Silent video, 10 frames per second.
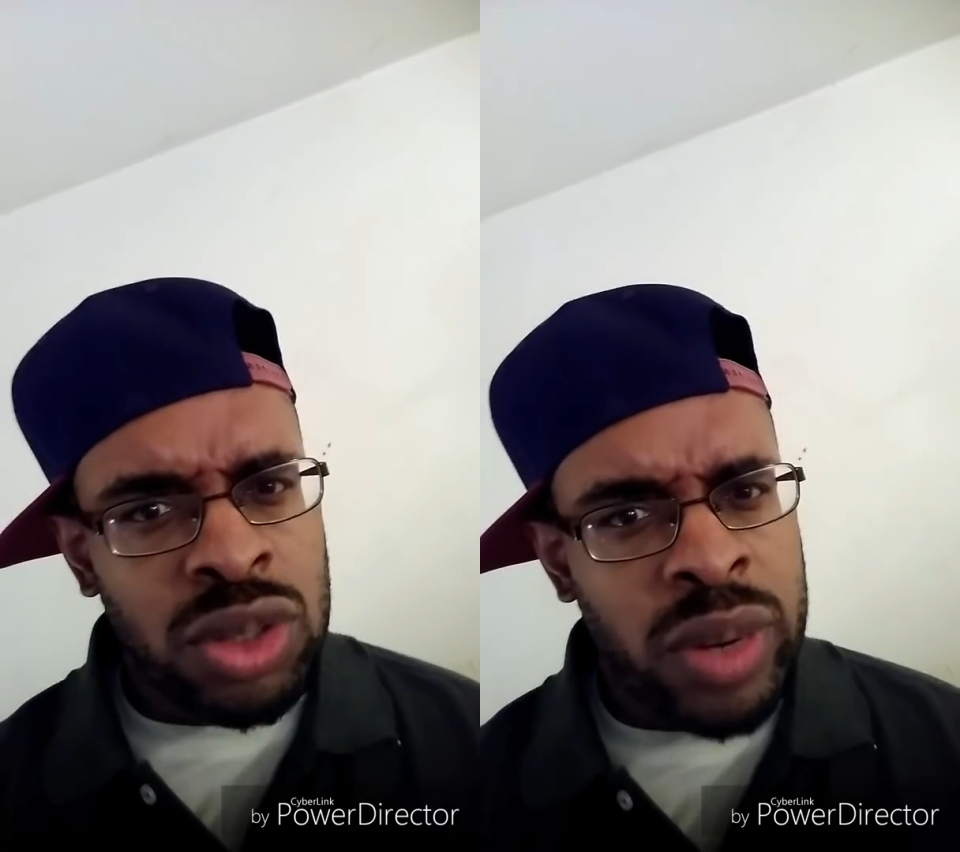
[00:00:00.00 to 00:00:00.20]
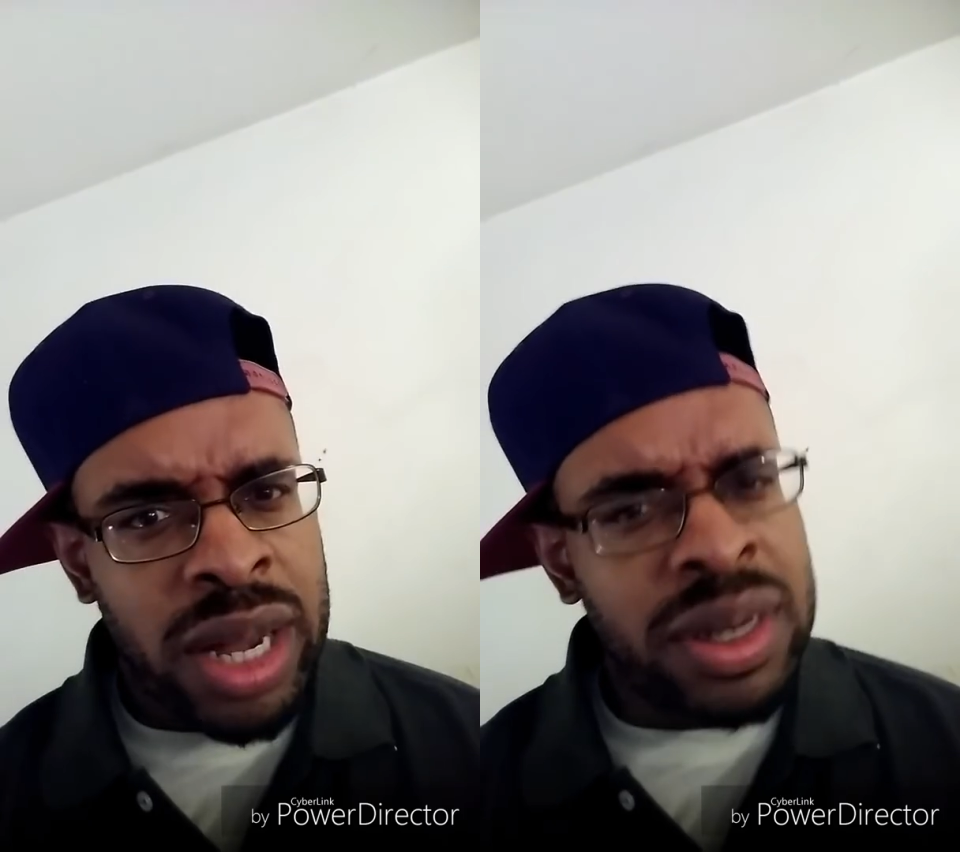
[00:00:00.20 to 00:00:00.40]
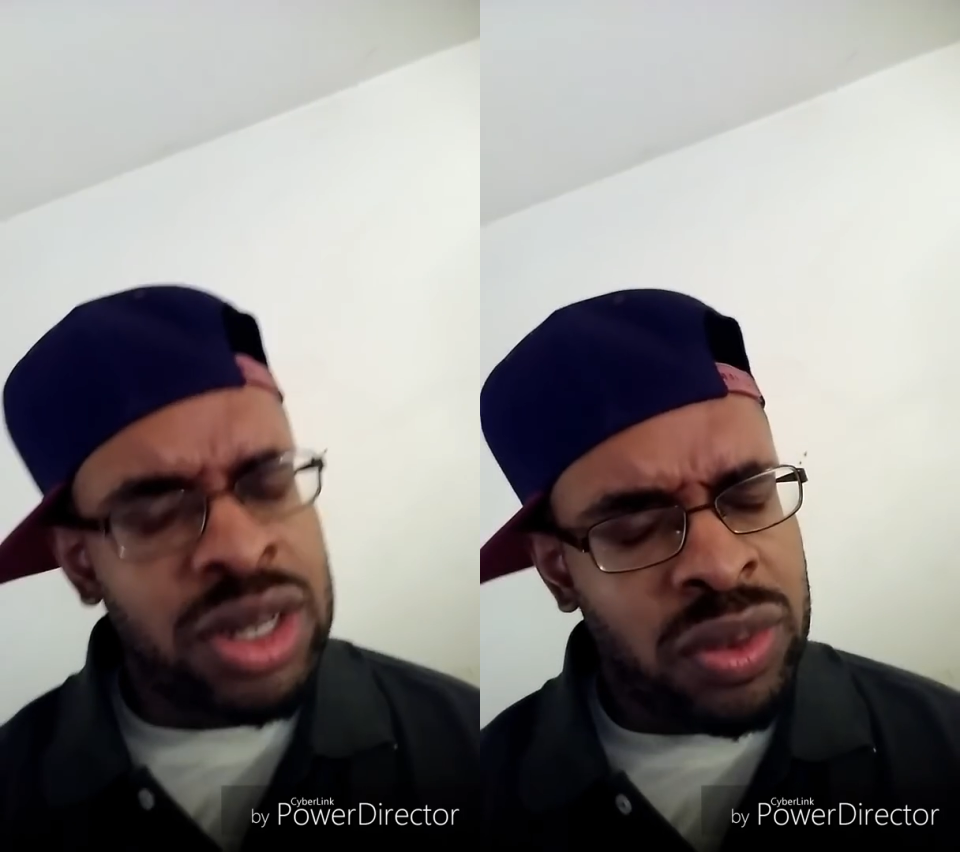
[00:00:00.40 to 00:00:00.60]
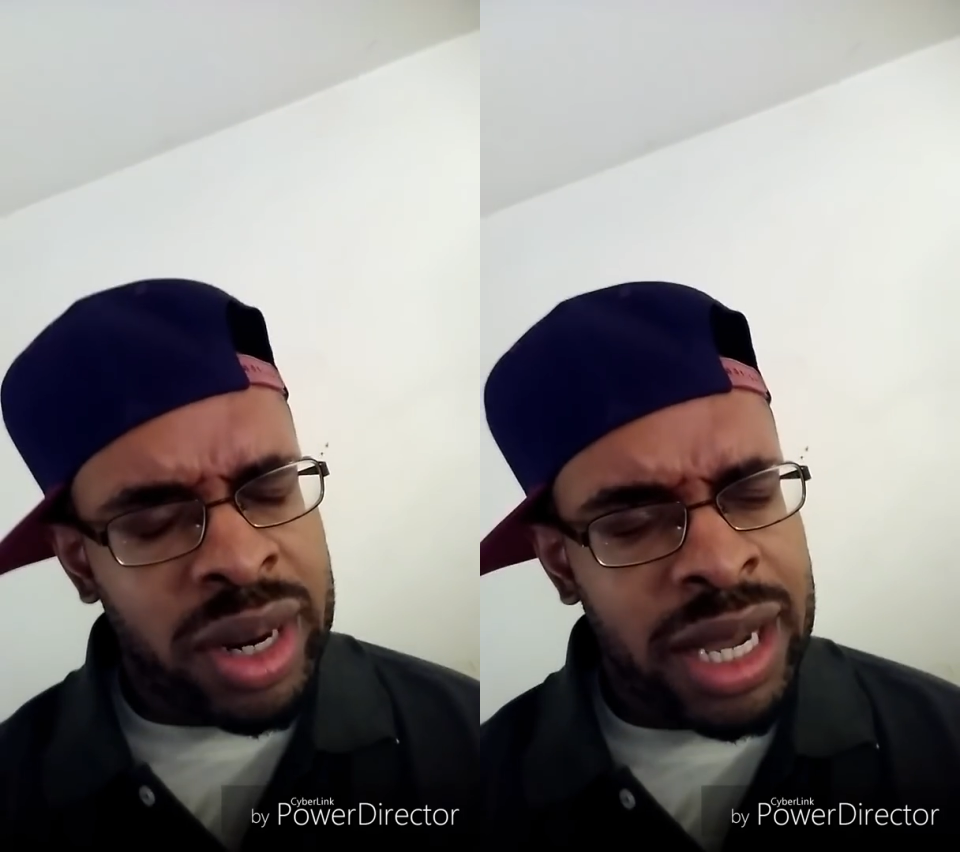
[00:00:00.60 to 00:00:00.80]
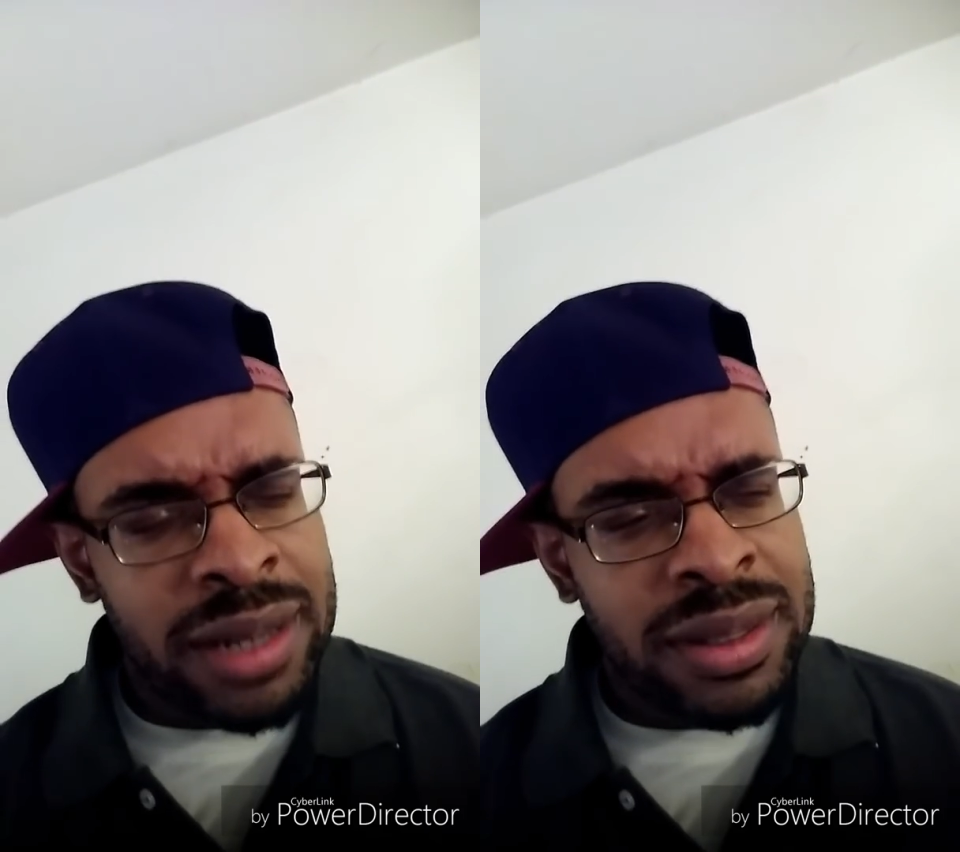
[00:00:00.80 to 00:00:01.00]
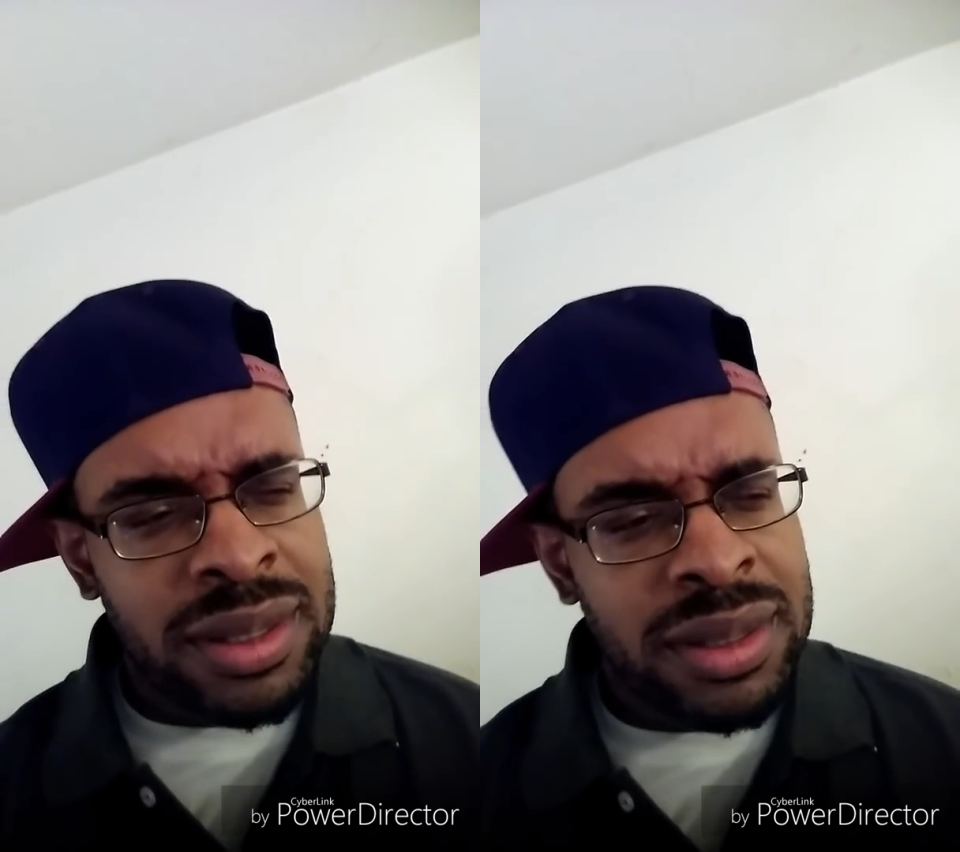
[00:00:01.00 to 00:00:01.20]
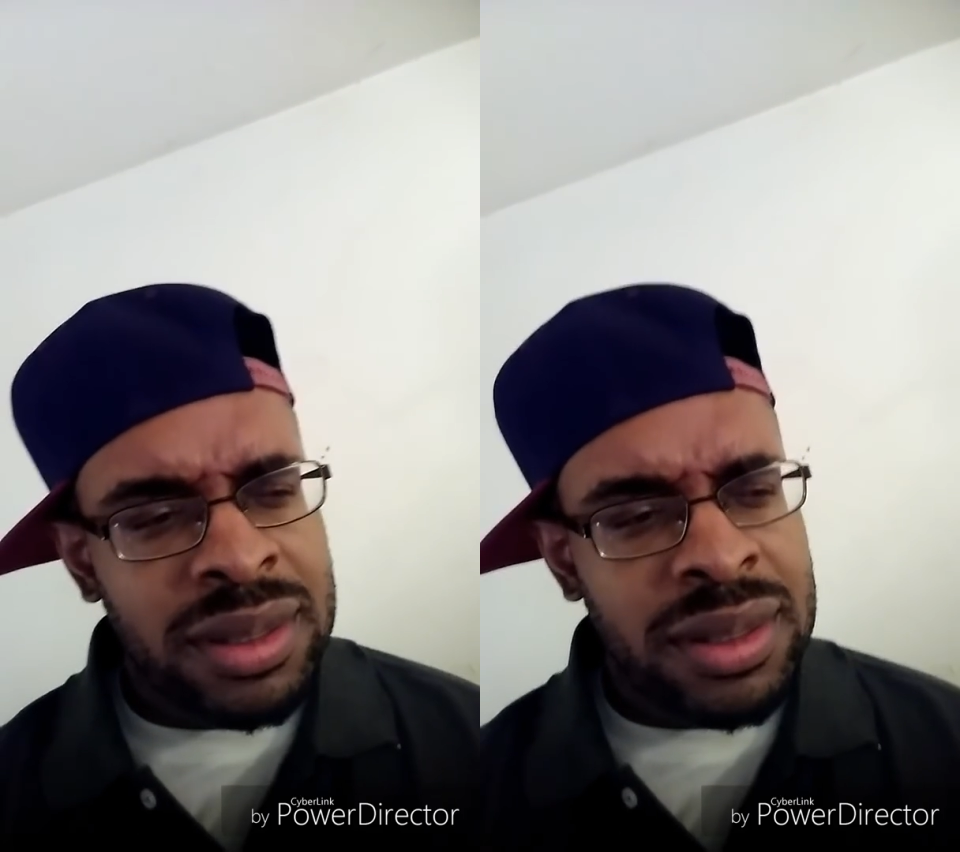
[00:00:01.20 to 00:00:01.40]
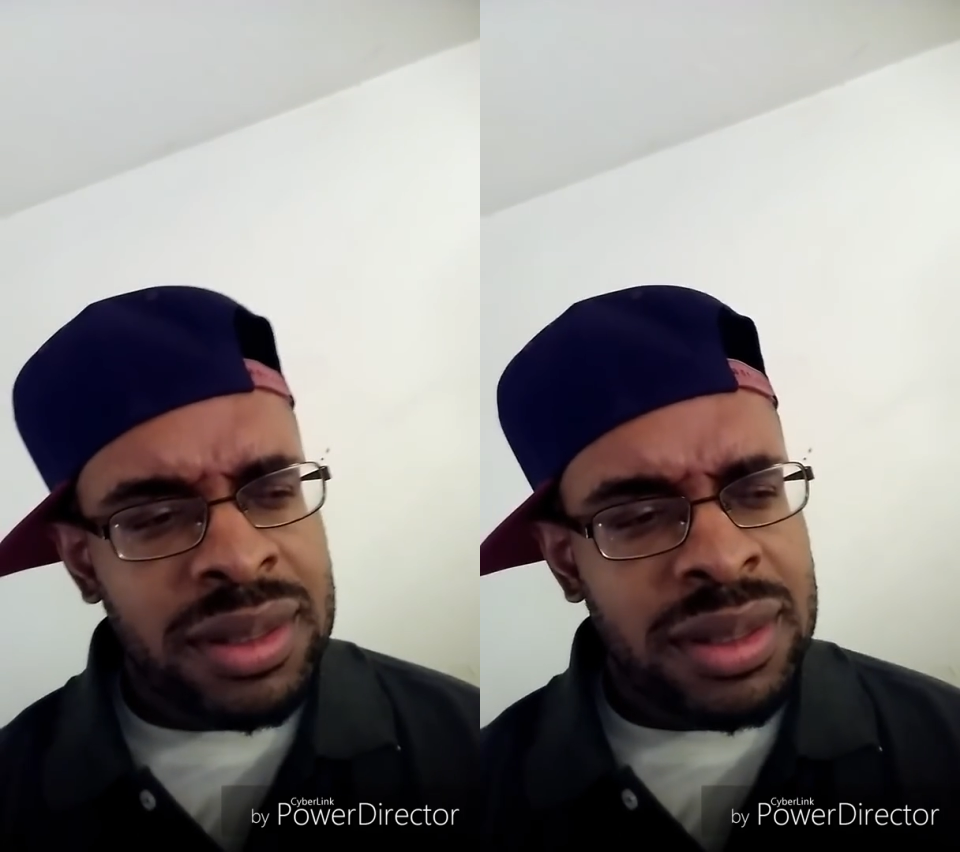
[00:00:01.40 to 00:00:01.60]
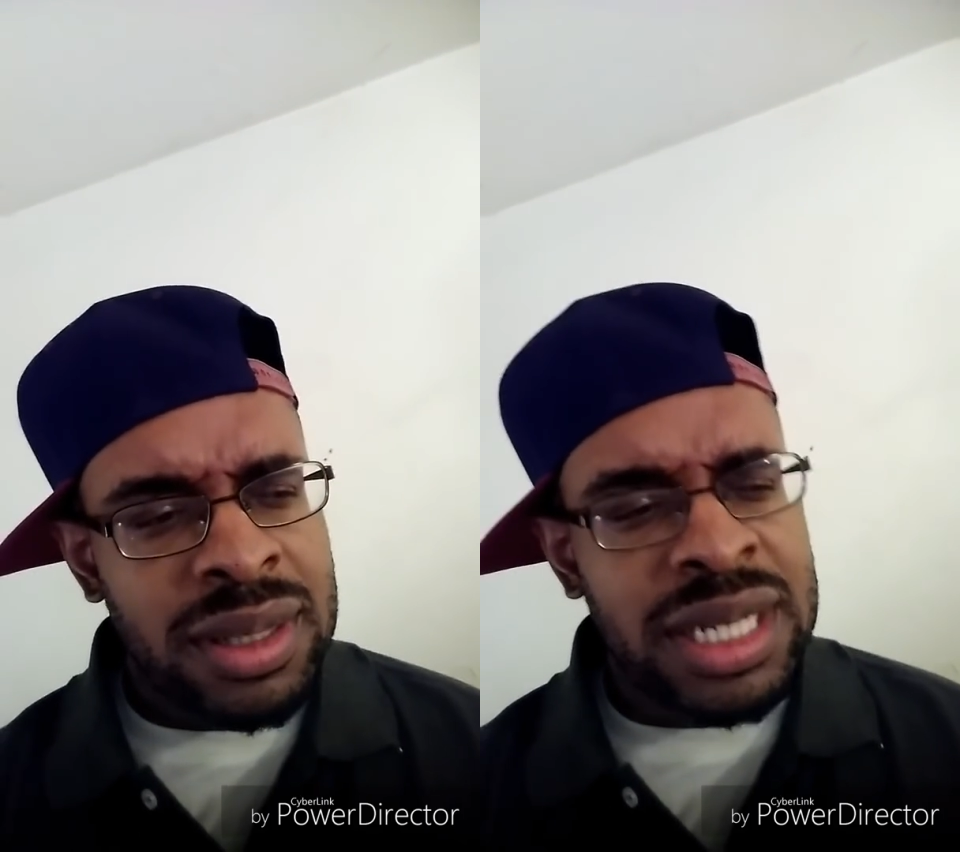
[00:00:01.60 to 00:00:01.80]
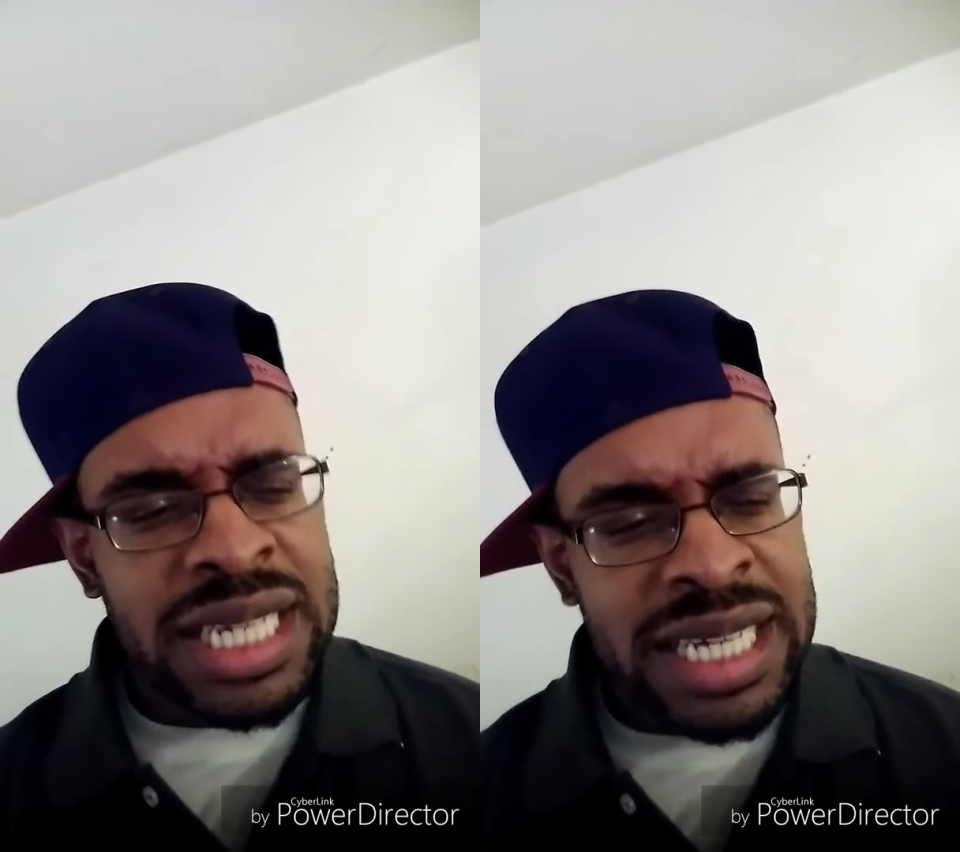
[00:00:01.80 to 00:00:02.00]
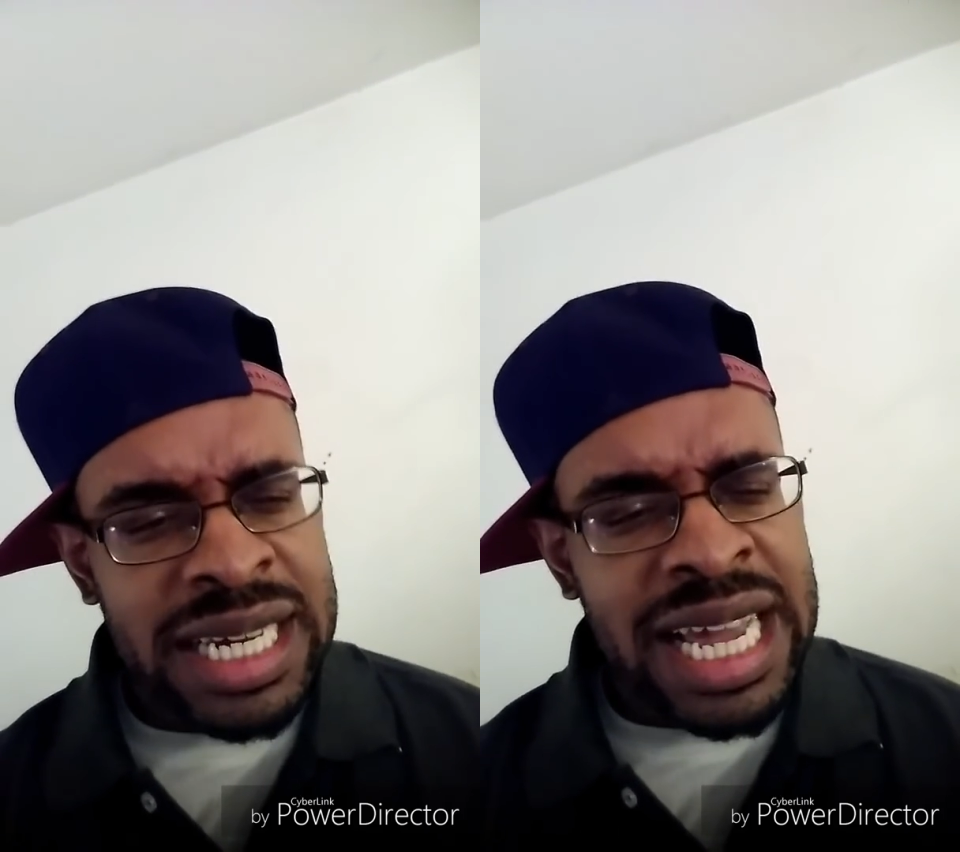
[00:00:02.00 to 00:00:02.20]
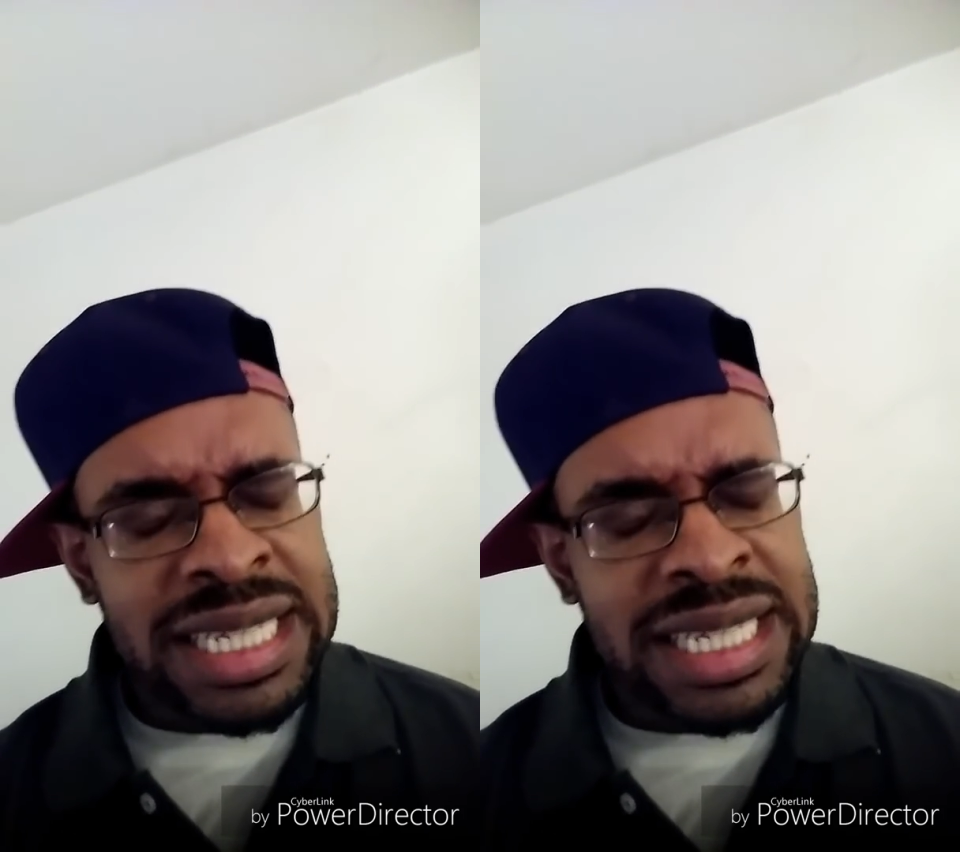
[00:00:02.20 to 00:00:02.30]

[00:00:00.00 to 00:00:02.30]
on the ground and crying? Again,